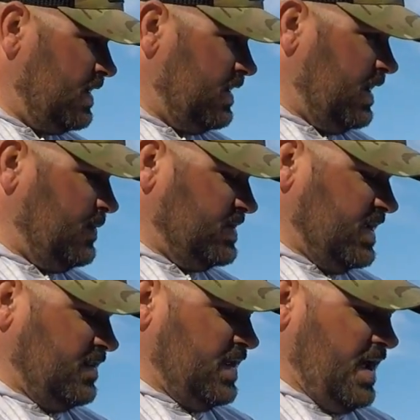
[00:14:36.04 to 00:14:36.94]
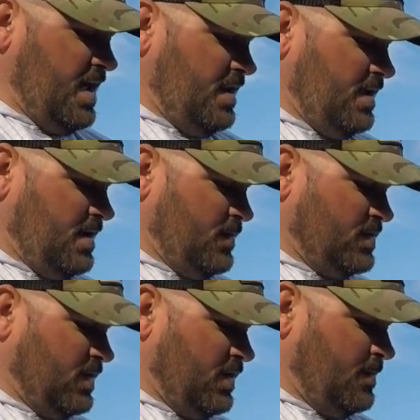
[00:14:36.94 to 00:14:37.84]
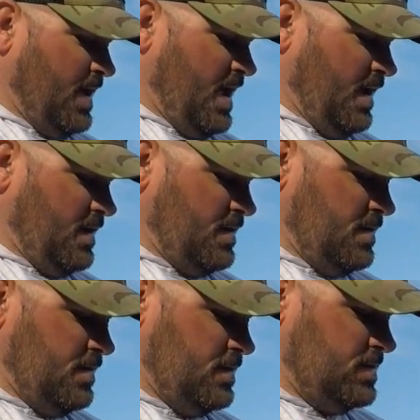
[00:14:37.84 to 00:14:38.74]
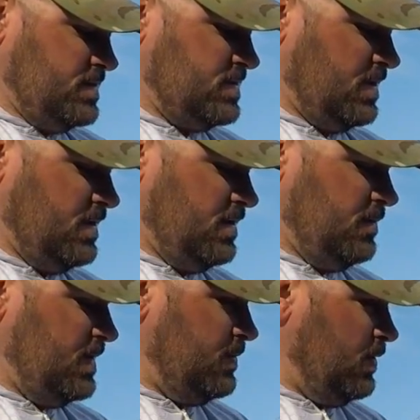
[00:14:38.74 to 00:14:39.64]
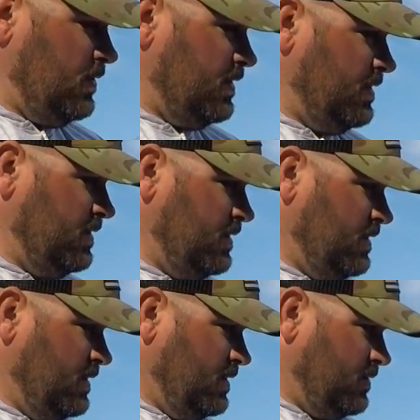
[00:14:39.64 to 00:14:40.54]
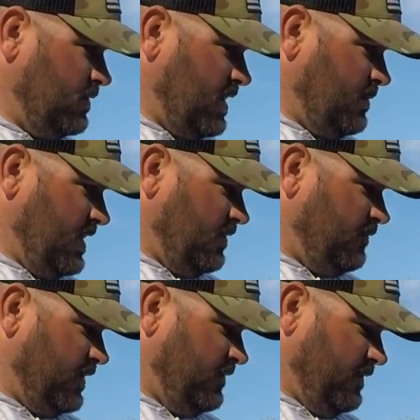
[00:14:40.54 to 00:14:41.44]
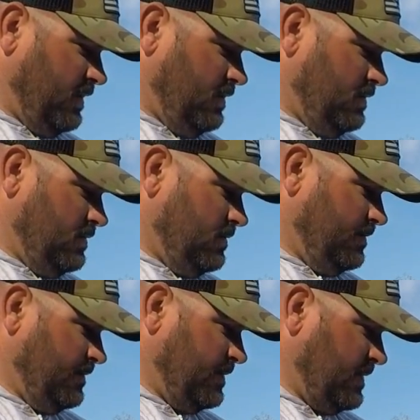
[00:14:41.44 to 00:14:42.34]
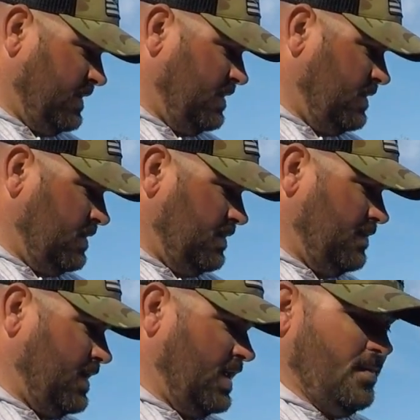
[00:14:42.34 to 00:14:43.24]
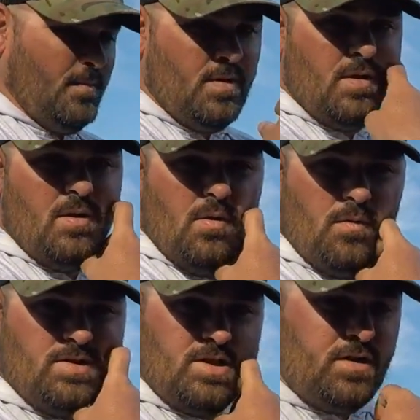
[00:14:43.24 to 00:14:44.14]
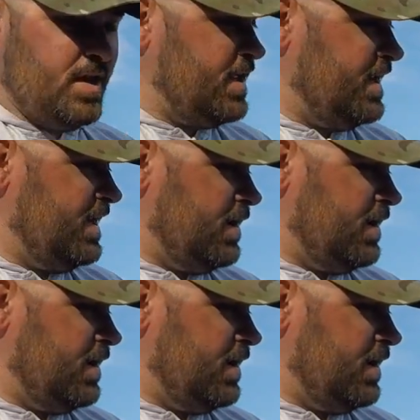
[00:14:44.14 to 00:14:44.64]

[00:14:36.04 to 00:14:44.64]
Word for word: now I'm gonna take that and I'm gonna turn it back just a little bit more where that bait will free fall. Okay, we still didn't get any